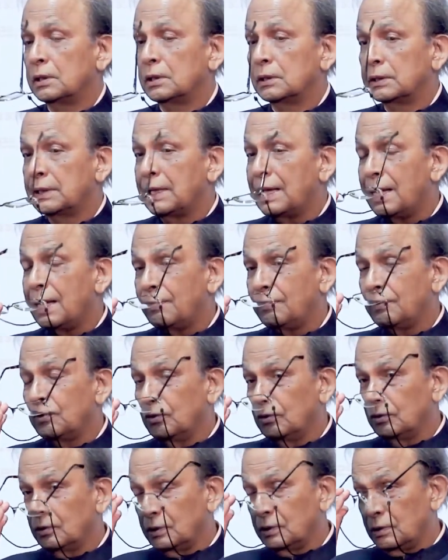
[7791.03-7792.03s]
they
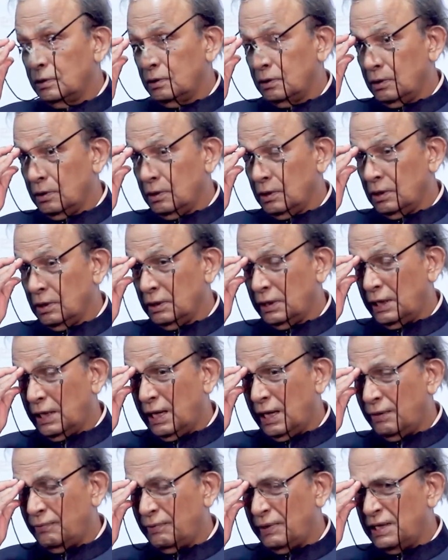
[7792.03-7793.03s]

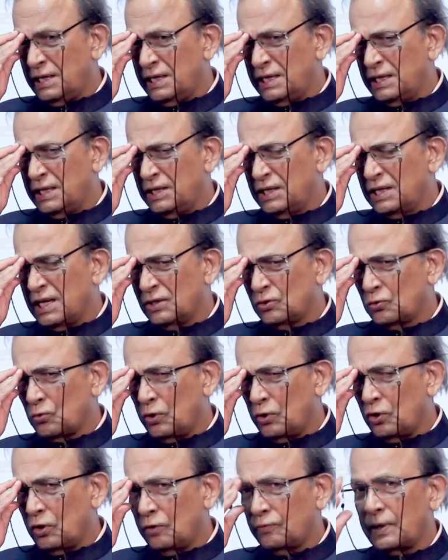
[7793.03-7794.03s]
have indigenous
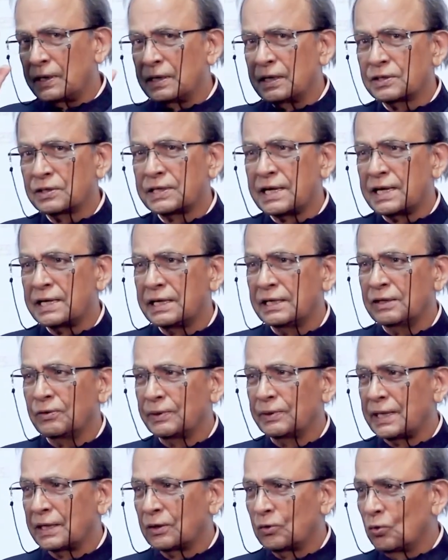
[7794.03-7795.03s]
way of understanding
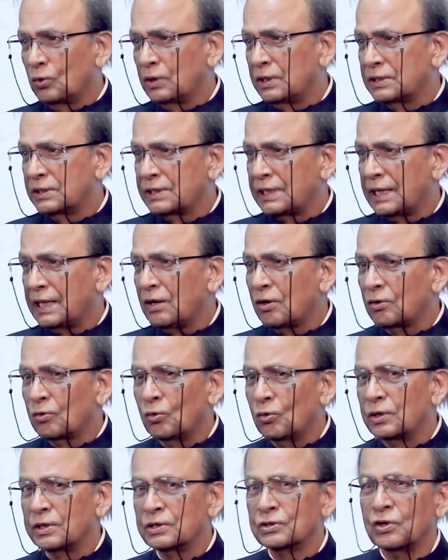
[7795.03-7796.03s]
whether gold is there or
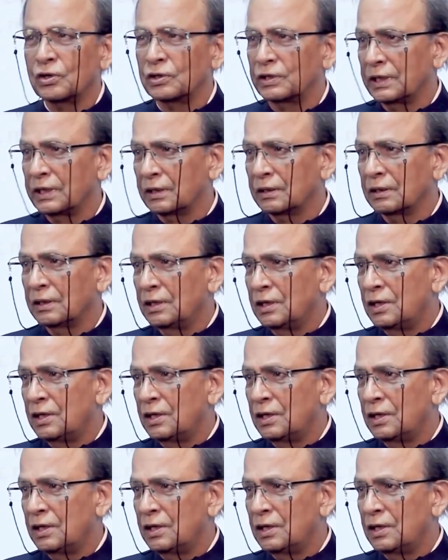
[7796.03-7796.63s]
gold is not there.